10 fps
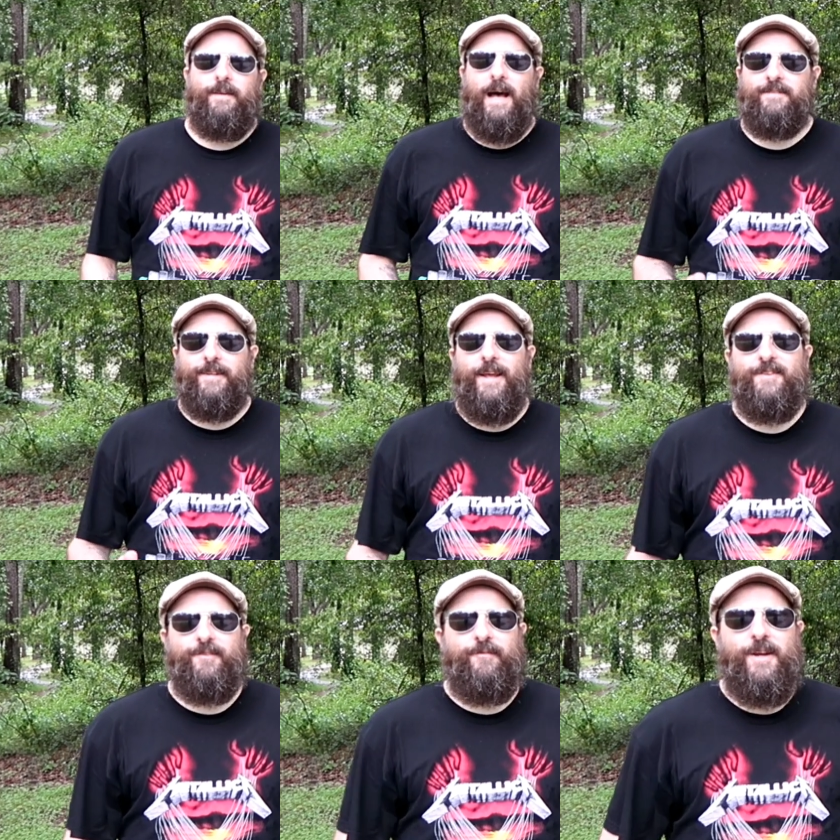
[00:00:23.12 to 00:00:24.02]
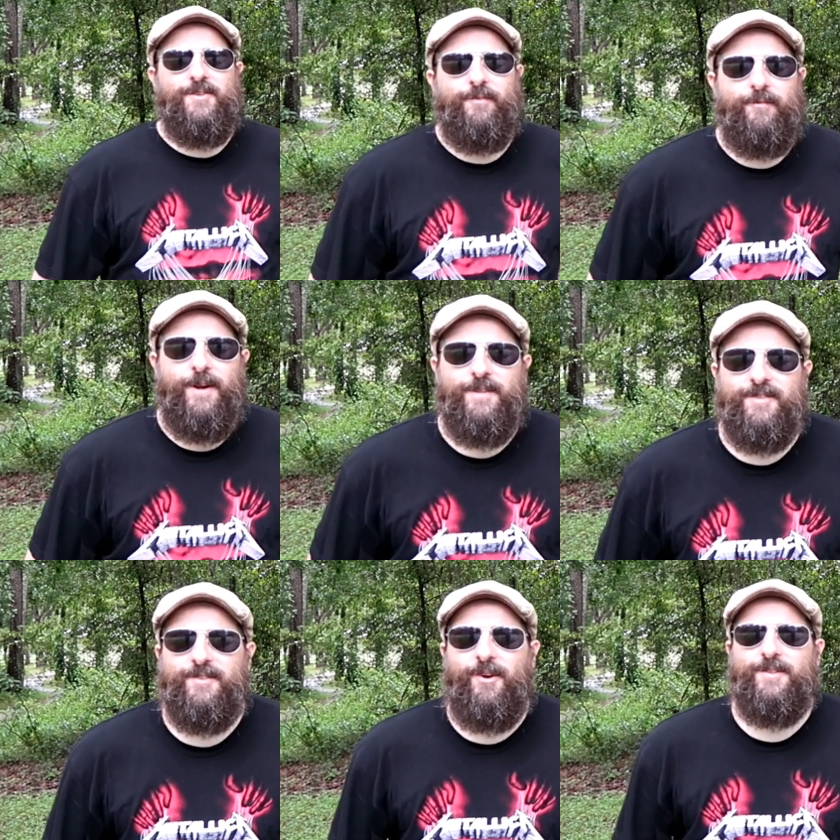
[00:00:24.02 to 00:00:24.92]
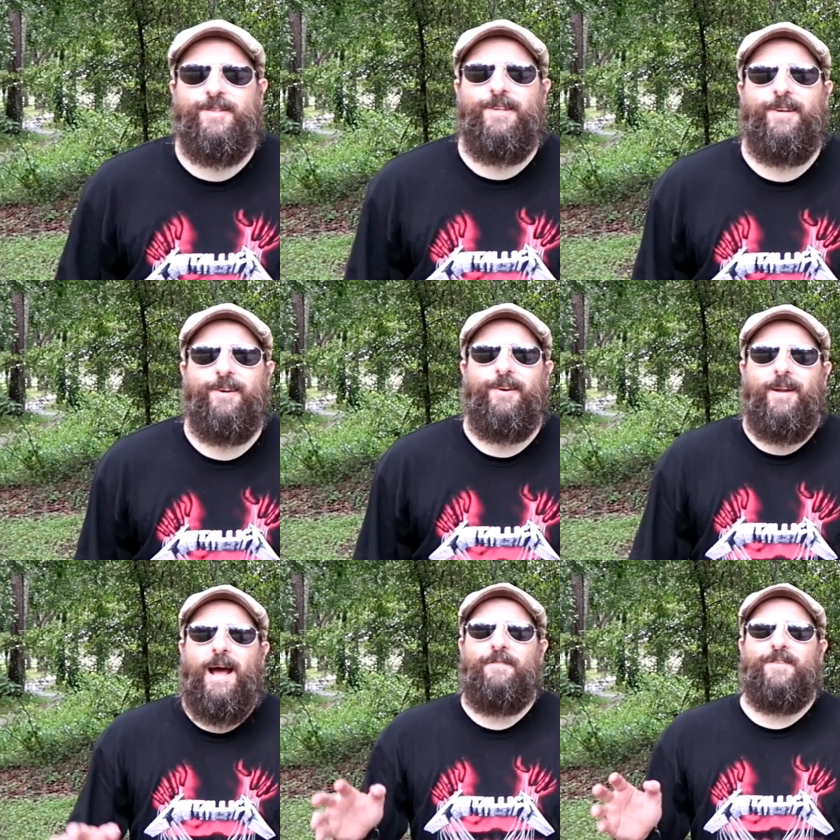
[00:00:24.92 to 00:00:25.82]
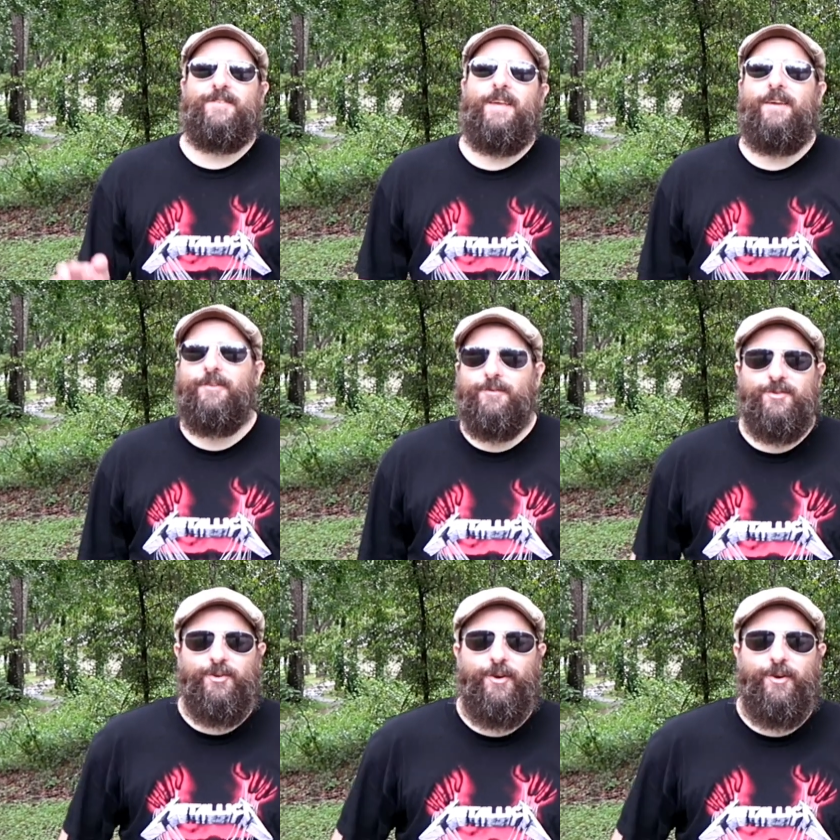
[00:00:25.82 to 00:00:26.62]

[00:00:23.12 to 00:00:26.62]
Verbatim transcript: Now today's adventure, friends, starts here at the Santos